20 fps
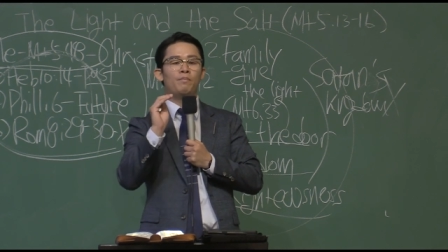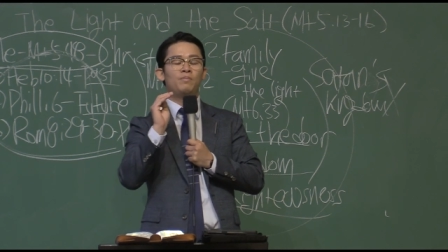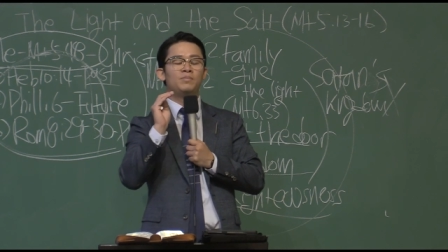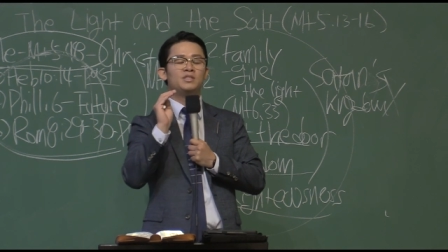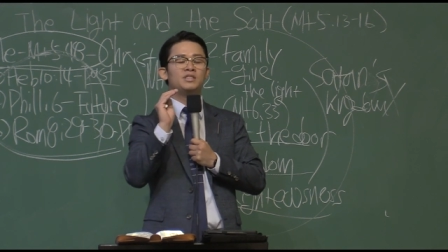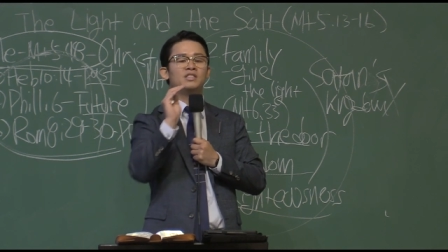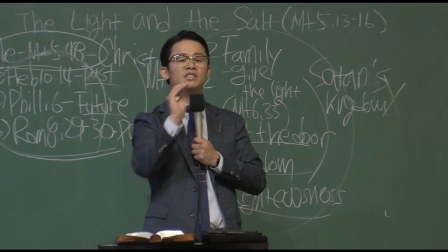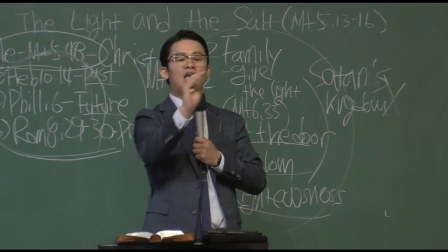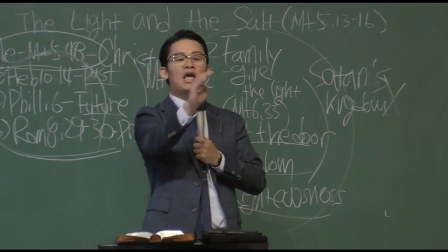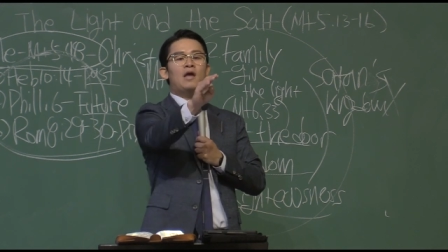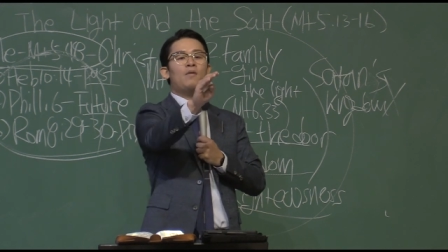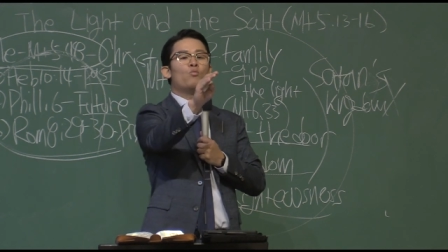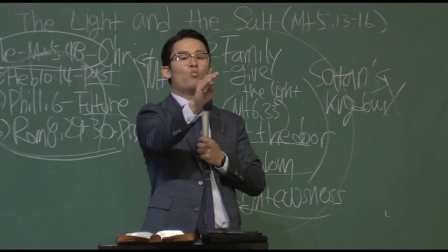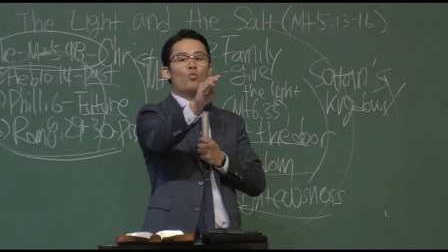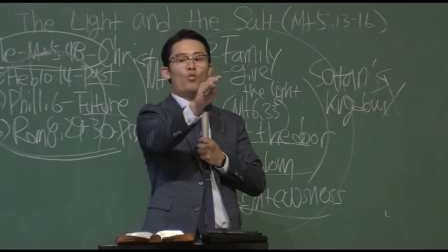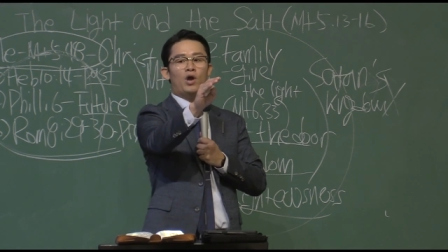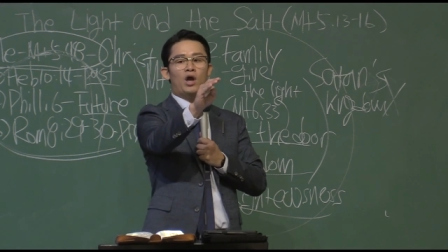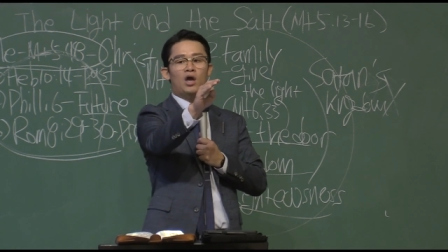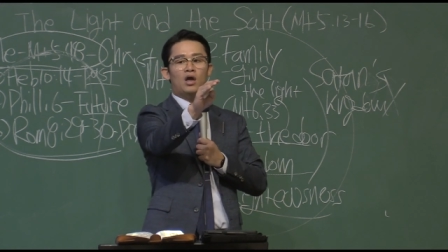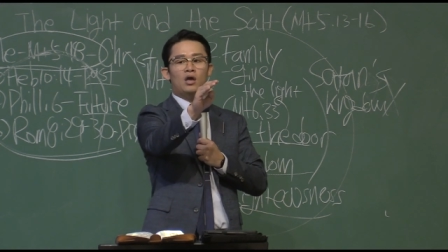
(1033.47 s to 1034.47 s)
same
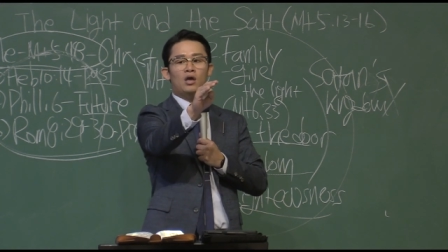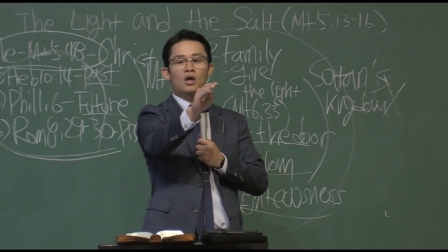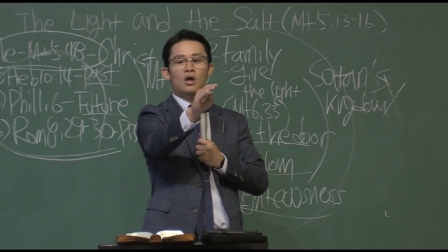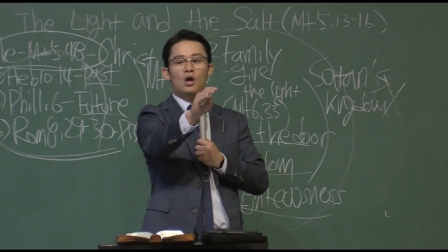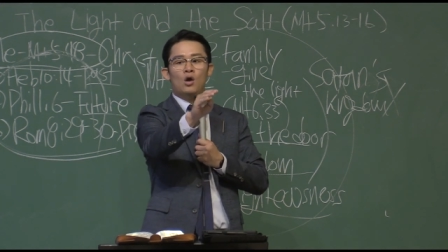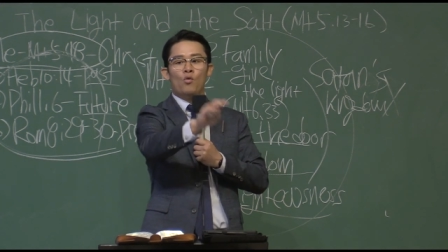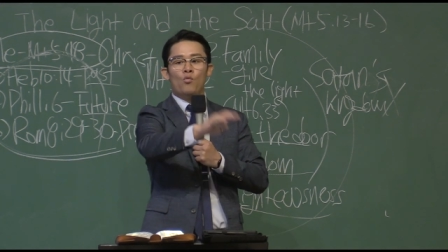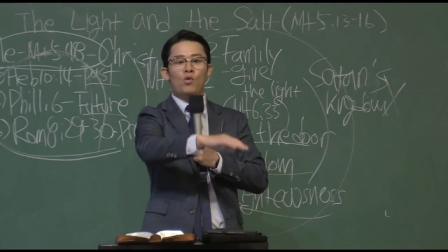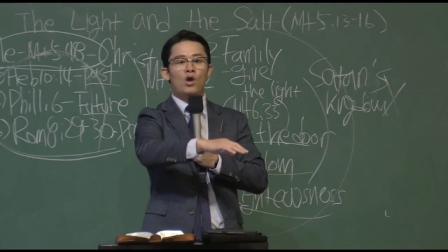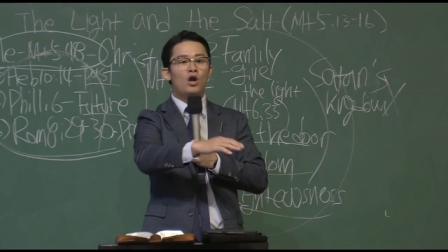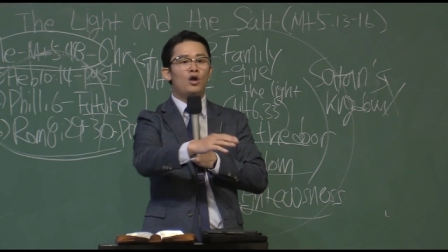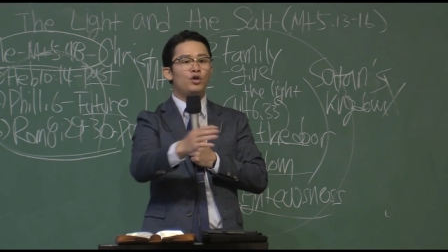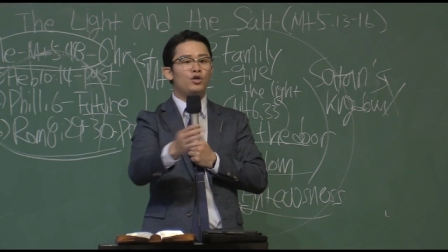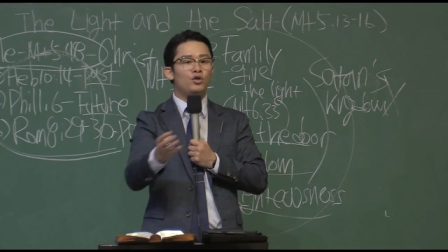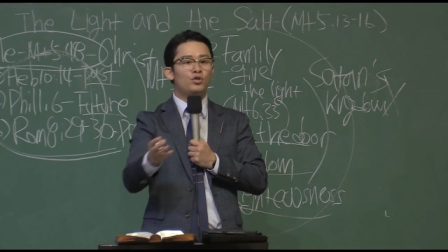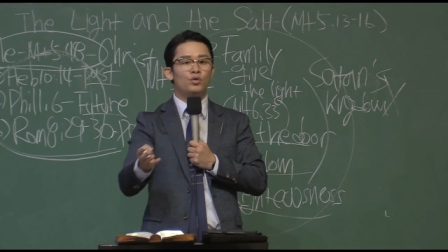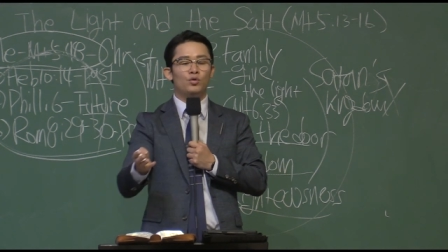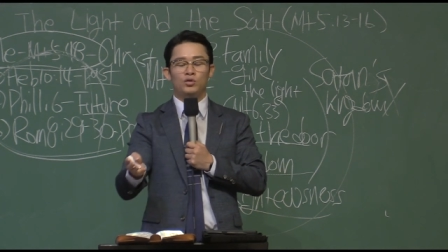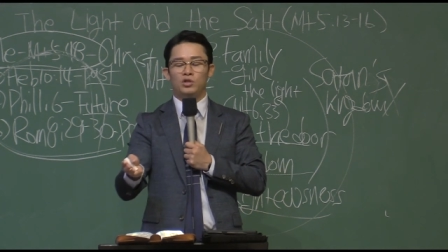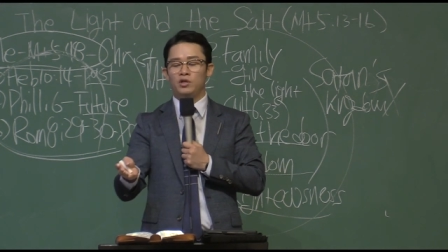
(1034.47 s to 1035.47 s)
way where
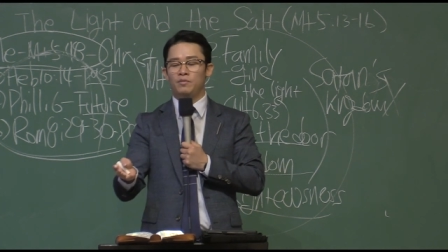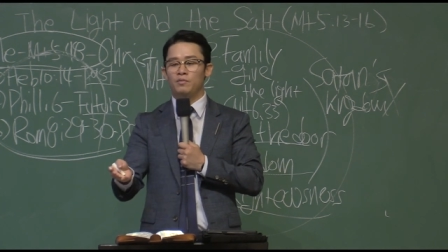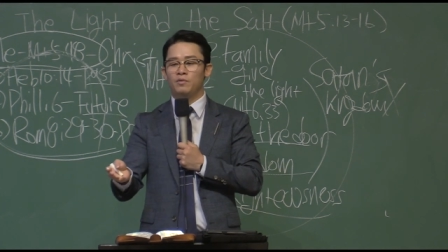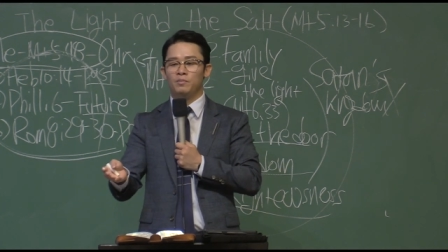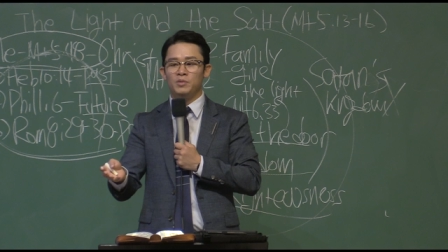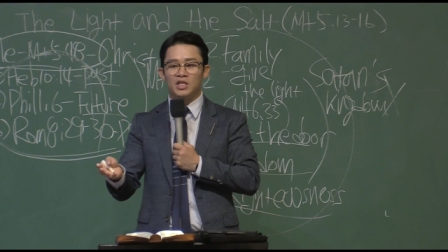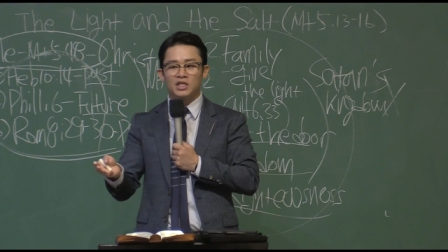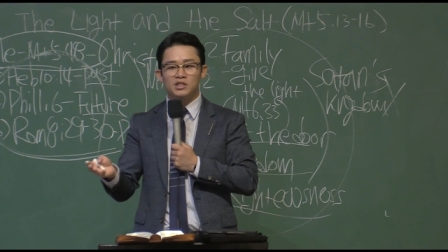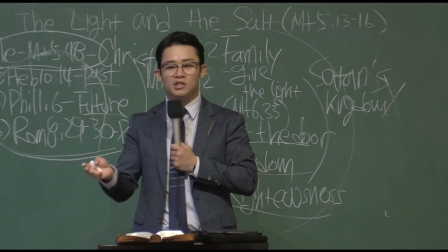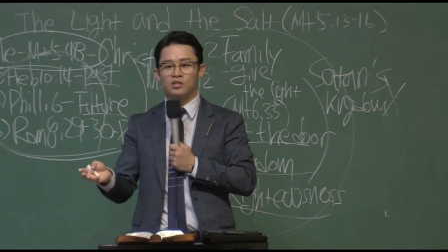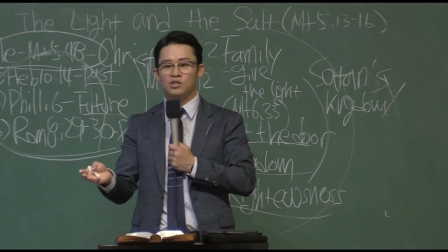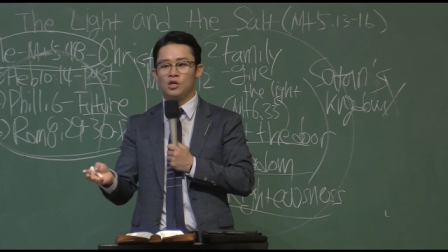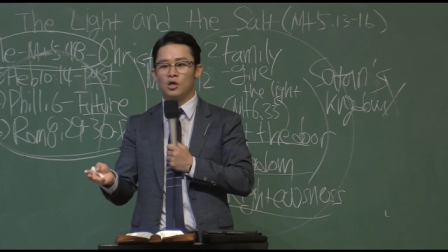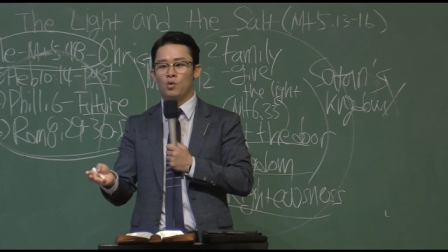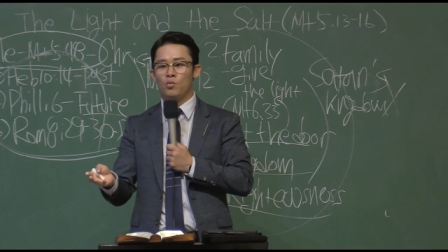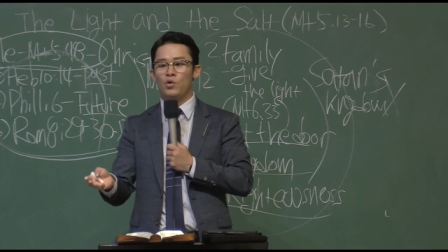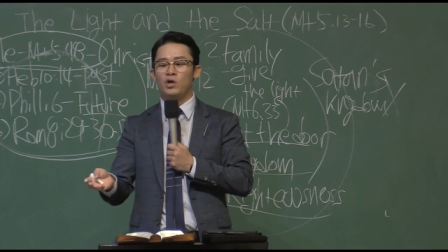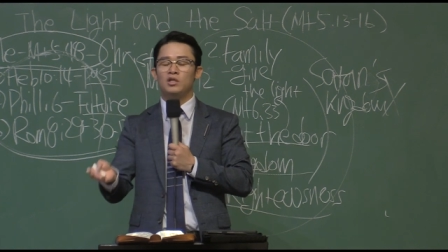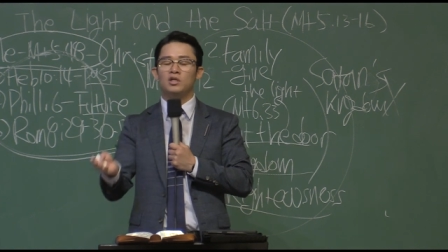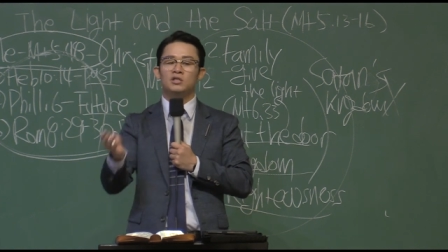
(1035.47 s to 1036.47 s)
you don't even
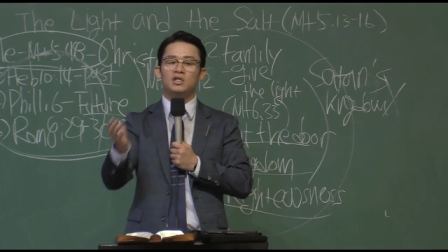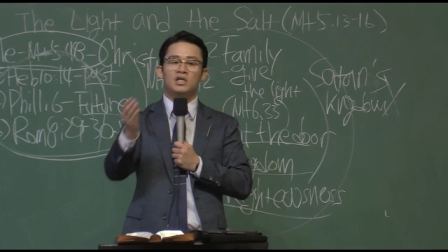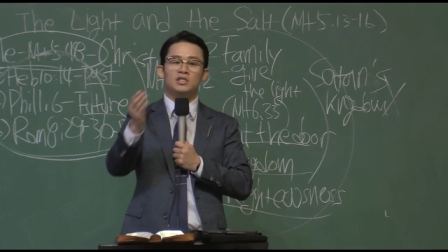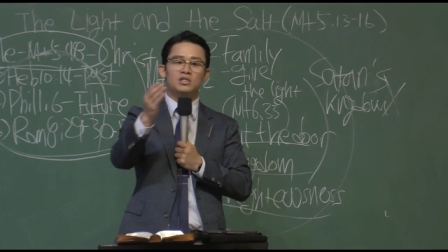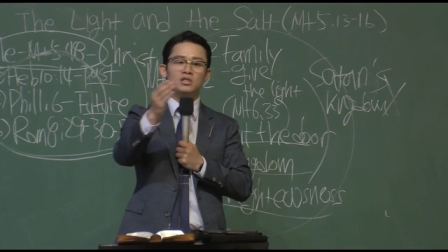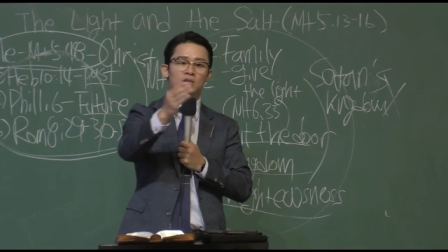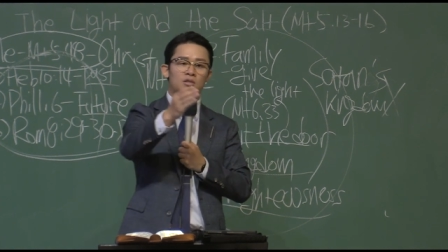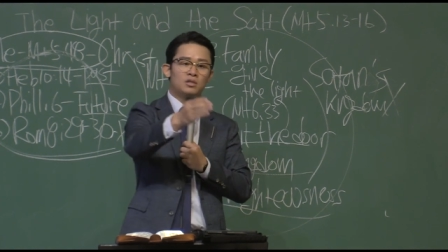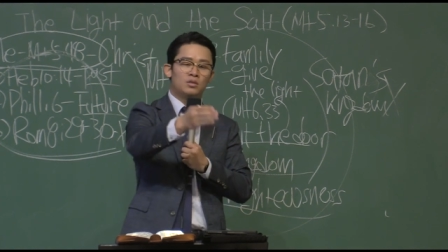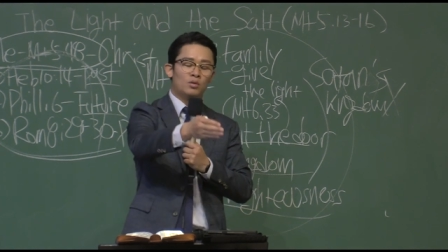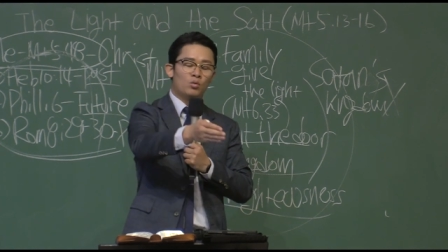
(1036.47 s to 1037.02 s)
discern whether that's a